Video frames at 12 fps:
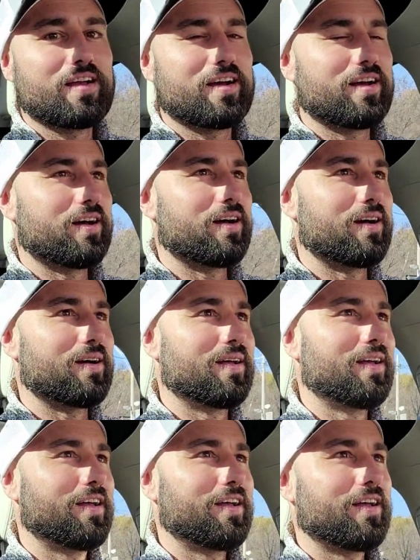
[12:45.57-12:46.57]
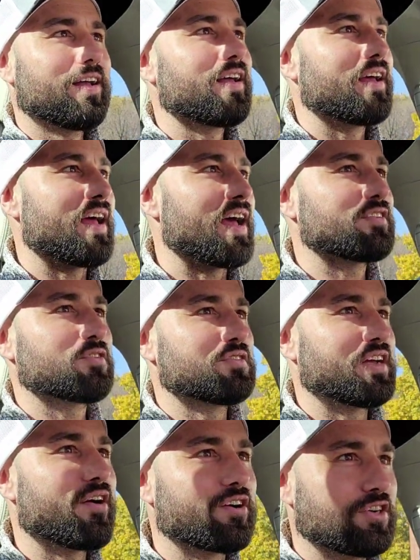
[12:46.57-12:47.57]
uh,
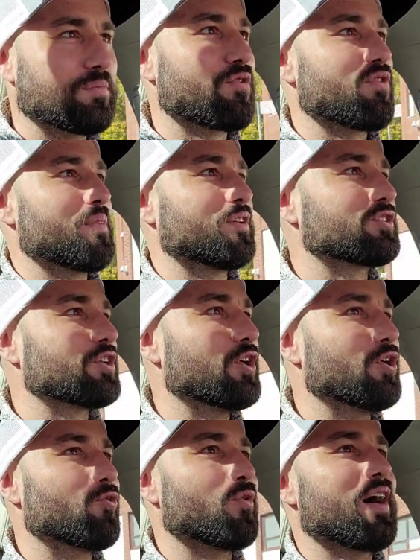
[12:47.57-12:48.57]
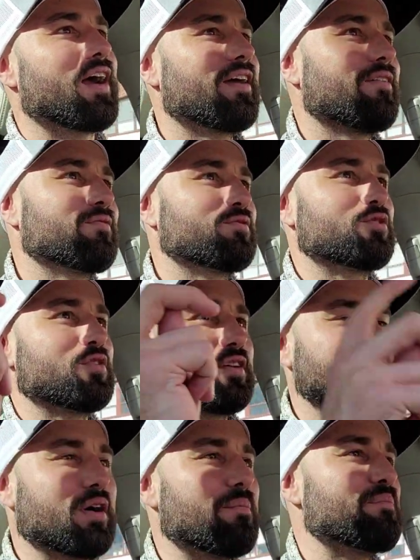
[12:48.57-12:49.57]
esoteric gym equipment. So I was
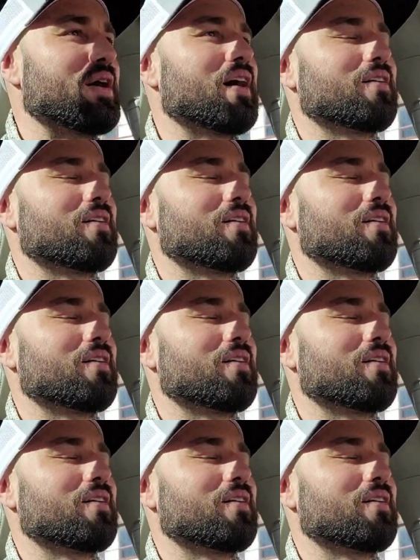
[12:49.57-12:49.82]
doing dumbbell,